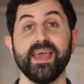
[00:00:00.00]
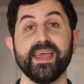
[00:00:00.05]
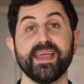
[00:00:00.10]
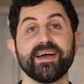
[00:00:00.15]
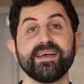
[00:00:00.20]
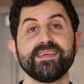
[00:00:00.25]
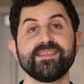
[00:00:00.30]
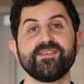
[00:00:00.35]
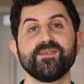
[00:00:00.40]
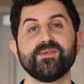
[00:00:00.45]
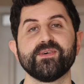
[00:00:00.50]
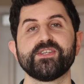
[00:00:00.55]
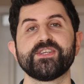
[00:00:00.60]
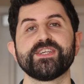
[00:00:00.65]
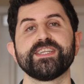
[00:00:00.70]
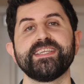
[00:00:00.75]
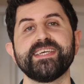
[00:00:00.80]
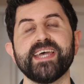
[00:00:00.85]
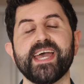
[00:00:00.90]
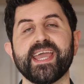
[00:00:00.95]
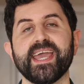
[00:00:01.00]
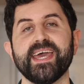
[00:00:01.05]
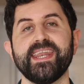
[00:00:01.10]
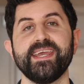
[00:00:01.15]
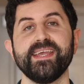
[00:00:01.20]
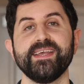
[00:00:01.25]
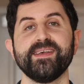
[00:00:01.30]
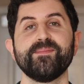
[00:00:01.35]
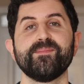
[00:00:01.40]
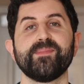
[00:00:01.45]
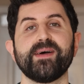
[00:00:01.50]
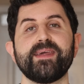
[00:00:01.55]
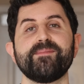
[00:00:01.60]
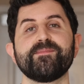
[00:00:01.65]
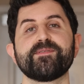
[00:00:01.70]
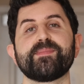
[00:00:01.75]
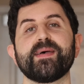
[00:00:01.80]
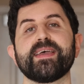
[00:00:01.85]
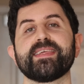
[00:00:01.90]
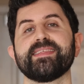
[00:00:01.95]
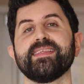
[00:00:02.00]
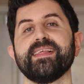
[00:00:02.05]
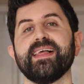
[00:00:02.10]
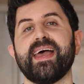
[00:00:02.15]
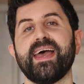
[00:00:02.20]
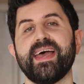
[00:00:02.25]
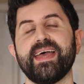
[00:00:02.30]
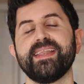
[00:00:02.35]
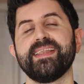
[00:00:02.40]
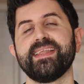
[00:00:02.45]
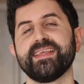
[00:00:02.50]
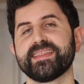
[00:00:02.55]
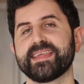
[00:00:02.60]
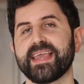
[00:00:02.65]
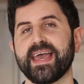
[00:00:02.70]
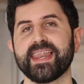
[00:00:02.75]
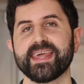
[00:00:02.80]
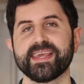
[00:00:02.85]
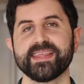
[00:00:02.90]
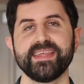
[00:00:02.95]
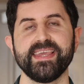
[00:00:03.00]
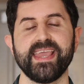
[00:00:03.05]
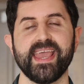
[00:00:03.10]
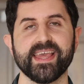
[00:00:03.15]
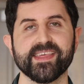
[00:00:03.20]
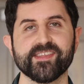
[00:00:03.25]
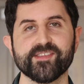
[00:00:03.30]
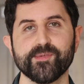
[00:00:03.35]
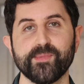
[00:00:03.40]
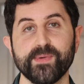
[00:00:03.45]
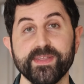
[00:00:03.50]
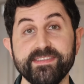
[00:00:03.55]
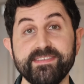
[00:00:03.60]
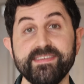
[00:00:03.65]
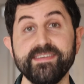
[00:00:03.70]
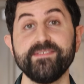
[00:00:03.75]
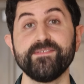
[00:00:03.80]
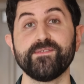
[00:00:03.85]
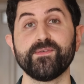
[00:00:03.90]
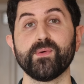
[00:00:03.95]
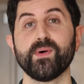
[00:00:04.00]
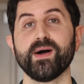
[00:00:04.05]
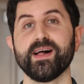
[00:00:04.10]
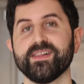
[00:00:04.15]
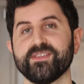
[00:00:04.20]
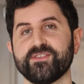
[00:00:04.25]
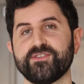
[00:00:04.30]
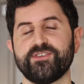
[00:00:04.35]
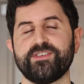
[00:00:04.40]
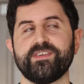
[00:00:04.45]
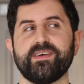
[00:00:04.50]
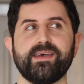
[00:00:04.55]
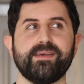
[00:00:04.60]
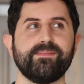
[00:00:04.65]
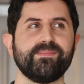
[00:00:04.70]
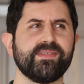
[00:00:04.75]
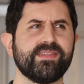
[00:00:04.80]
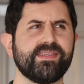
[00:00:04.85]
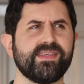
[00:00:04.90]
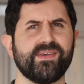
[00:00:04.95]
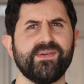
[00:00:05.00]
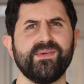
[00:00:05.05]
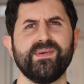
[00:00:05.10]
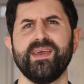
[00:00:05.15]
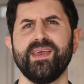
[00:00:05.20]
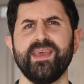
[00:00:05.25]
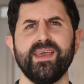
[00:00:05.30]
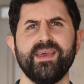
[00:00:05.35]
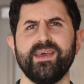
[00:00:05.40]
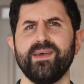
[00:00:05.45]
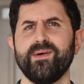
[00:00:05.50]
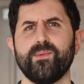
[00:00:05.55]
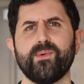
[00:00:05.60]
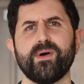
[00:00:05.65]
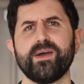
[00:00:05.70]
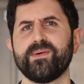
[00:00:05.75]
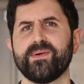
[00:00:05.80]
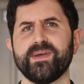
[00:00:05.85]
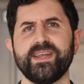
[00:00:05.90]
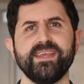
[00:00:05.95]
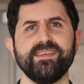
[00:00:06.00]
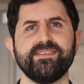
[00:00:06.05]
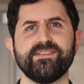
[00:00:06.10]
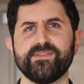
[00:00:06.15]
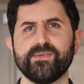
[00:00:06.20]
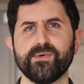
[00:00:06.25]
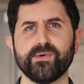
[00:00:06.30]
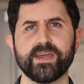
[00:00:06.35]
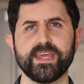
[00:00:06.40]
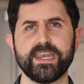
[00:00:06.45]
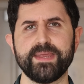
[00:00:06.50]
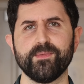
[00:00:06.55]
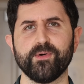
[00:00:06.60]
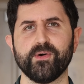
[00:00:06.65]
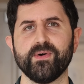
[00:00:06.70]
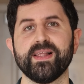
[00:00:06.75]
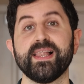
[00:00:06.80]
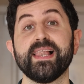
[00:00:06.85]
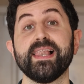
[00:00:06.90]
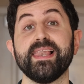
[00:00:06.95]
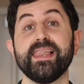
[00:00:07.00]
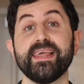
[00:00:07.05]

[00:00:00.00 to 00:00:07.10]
Hey guys, you're watching Tech Edit. My name is Basil and it's Galaxy S24 Ultra time. So why do I need to talk anymore?